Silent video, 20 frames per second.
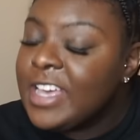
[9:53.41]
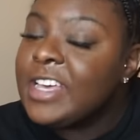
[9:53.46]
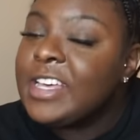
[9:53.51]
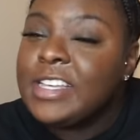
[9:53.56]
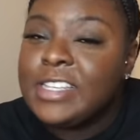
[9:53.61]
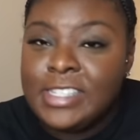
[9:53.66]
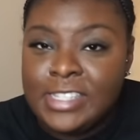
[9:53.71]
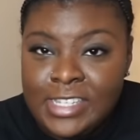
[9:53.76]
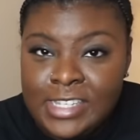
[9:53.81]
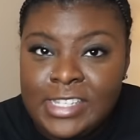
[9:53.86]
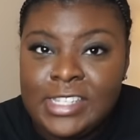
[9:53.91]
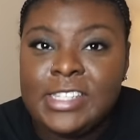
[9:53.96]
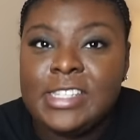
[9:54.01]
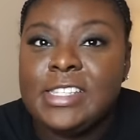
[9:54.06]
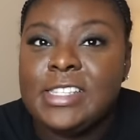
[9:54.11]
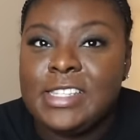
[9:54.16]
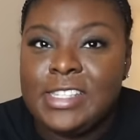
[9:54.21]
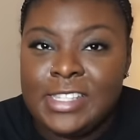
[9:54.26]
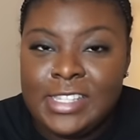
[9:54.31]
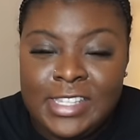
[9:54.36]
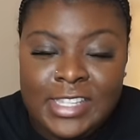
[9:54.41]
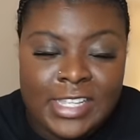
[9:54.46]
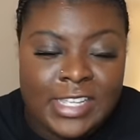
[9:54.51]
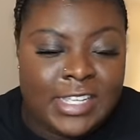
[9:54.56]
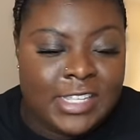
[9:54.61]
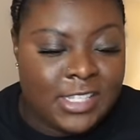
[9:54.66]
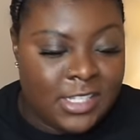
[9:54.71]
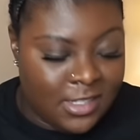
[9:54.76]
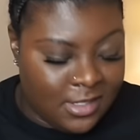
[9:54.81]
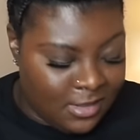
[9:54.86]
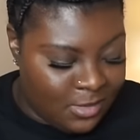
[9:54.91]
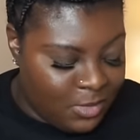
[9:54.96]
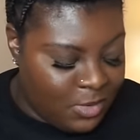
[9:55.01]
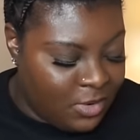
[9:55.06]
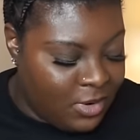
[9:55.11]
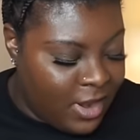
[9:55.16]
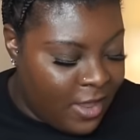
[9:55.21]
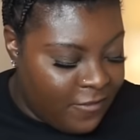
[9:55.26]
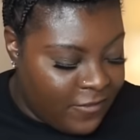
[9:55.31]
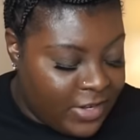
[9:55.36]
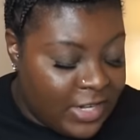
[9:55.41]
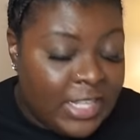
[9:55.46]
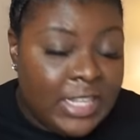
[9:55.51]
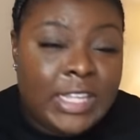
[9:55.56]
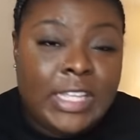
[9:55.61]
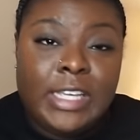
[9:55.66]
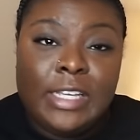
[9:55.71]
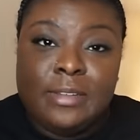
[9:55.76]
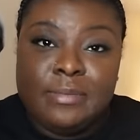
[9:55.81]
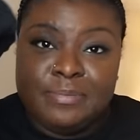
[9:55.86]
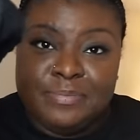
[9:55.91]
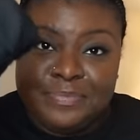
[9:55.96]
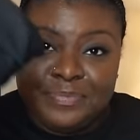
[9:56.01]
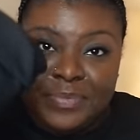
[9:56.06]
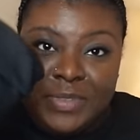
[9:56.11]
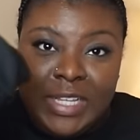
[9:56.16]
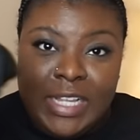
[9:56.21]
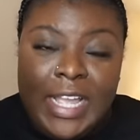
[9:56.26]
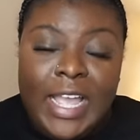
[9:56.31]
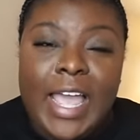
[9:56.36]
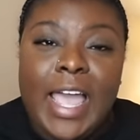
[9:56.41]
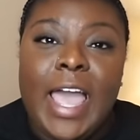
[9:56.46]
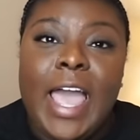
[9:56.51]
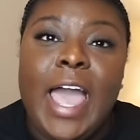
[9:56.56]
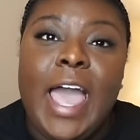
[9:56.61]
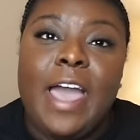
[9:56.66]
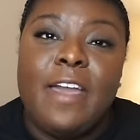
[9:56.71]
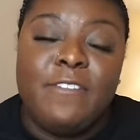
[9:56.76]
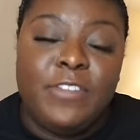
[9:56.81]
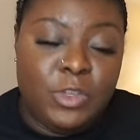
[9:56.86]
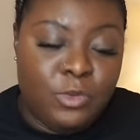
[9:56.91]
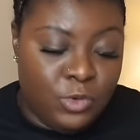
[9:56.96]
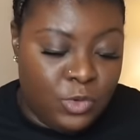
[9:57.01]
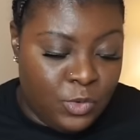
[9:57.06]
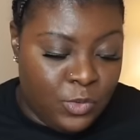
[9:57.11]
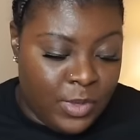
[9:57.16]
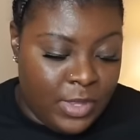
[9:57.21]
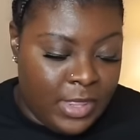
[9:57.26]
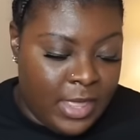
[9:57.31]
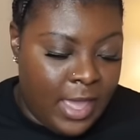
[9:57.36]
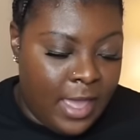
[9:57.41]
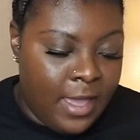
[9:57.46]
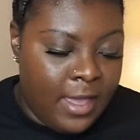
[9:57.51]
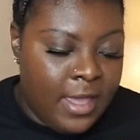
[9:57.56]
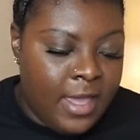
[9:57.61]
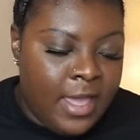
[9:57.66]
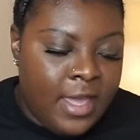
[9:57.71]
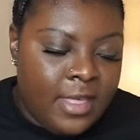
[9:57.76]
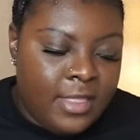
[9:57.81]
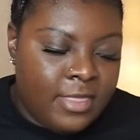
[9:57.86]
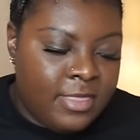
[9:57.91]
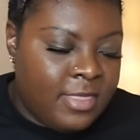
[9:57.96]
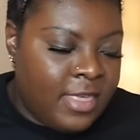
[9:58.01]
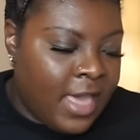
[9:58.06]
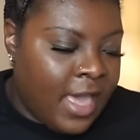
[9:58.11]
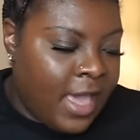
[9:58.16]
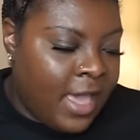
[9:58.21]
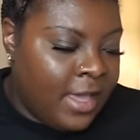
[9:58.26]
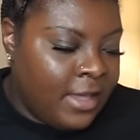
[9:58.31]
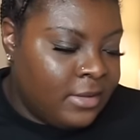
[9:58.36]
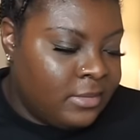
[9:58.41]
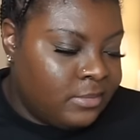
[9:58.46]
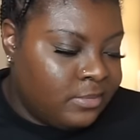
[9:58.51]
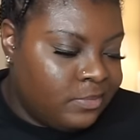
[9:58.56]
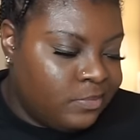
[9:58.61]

Cause this will definitely have you doing that. That